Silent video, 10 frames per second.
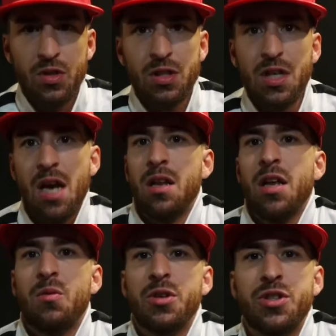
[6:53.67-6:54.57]
it's kind of
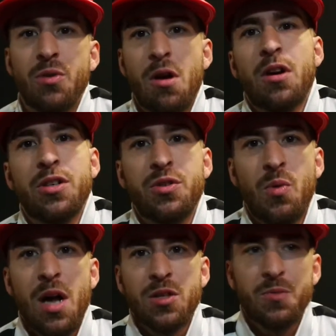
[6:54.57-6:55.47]
like what you are because you
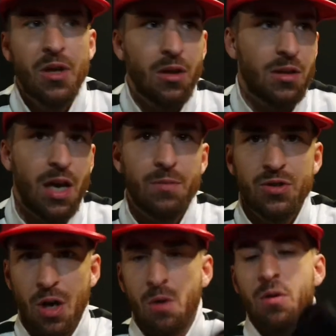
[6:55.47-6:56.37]
watch me all the time.
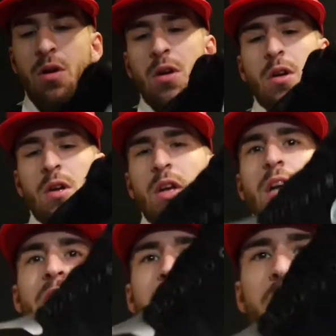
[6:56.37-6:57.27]
So
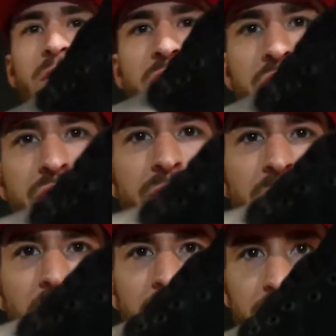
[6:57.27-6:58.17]
here's the shoe
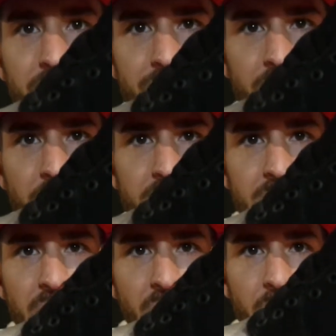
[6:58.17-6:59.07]
that I showed you guys
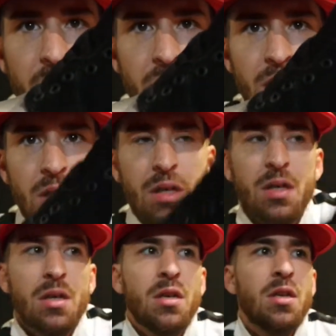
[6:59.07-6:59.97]
today.
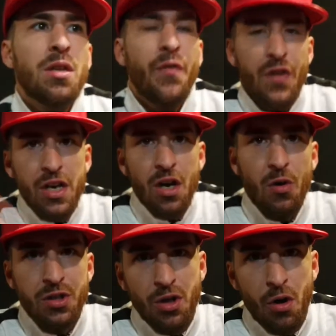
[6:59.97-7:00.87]
The video is